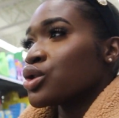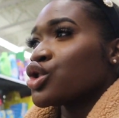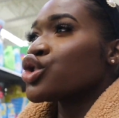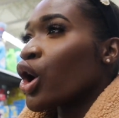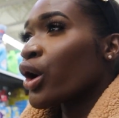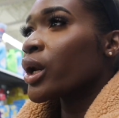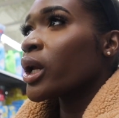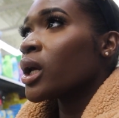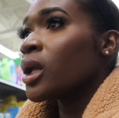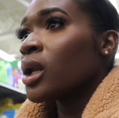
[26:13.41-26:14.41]

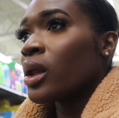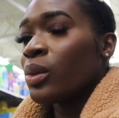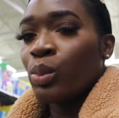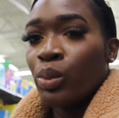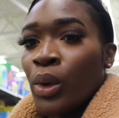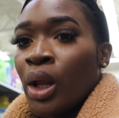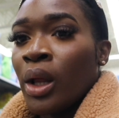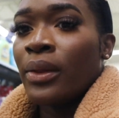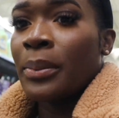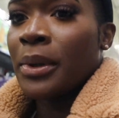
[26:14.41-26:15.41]
started and
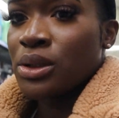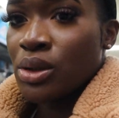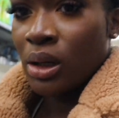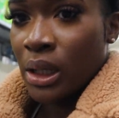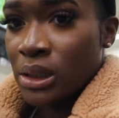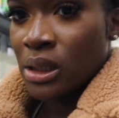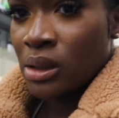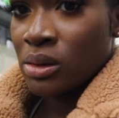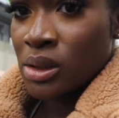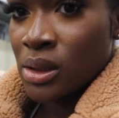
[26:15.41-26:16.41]
they put us on lockdown, is